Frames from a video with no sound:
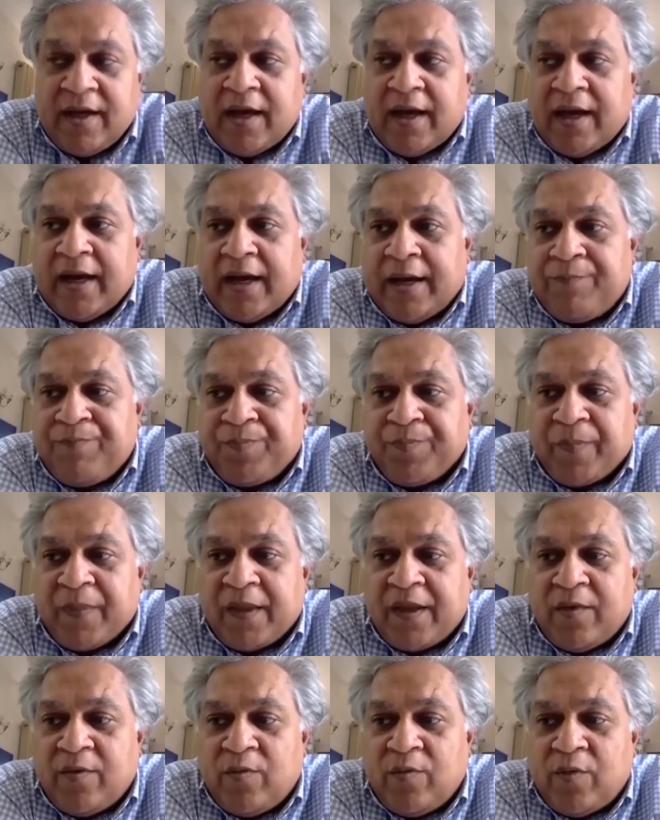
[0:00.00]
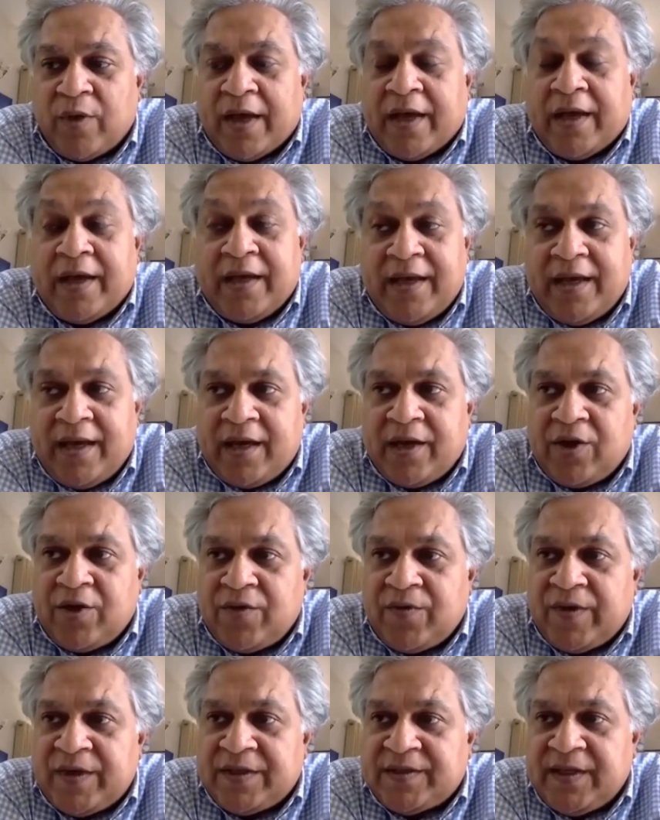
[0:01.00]
Air
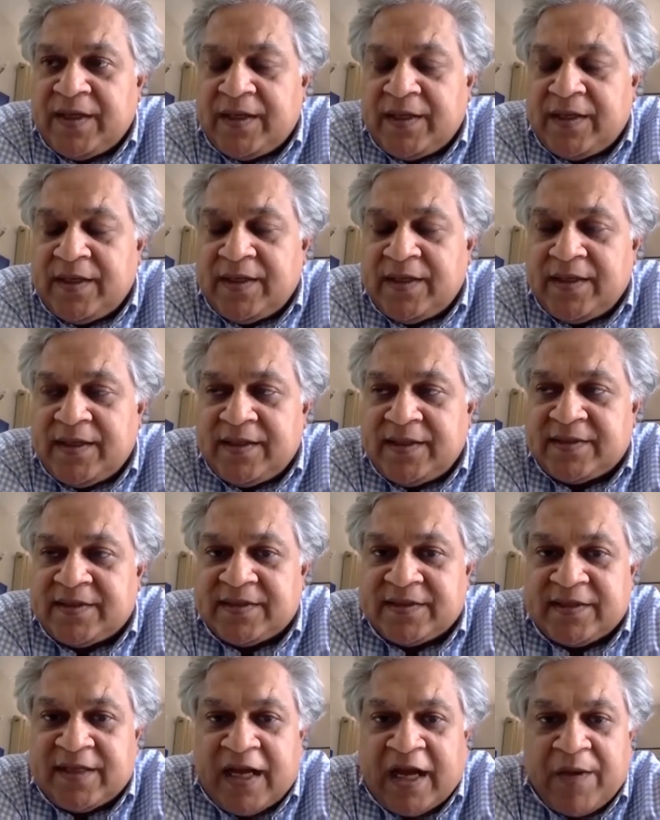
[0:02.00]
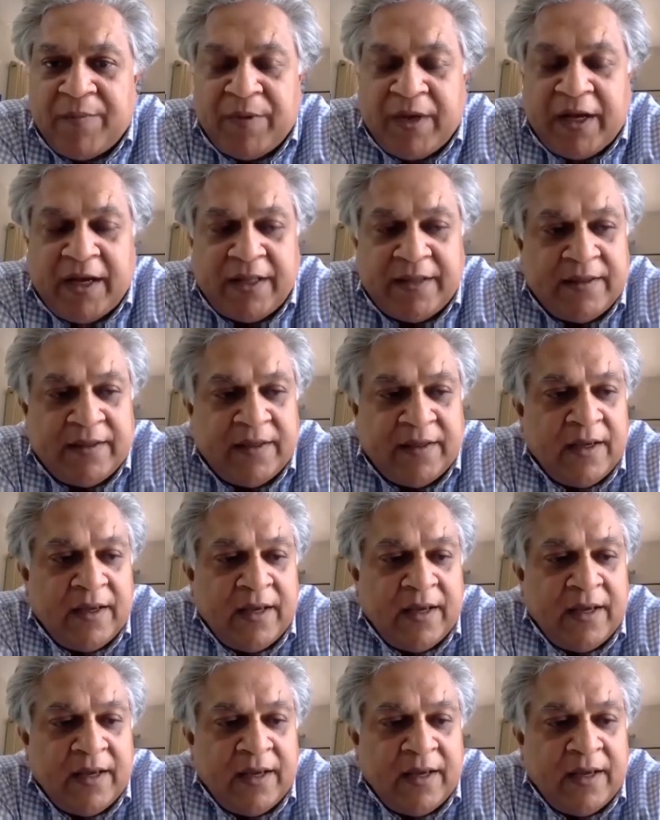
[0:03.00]
University in Islamabad,